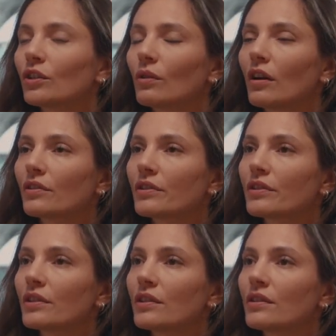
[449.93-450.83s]

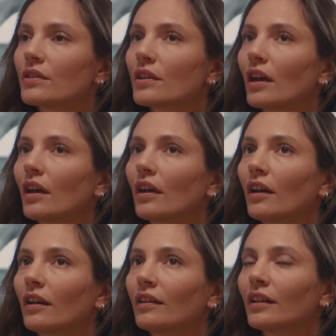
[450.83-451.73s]
crosses
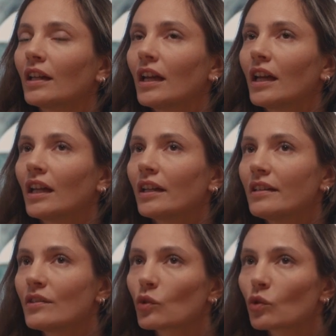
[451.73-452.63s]

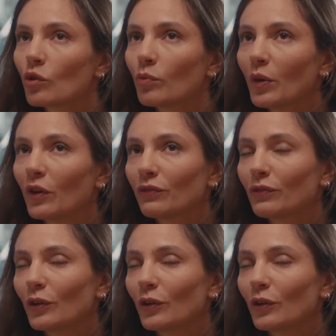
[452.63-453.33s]
this group of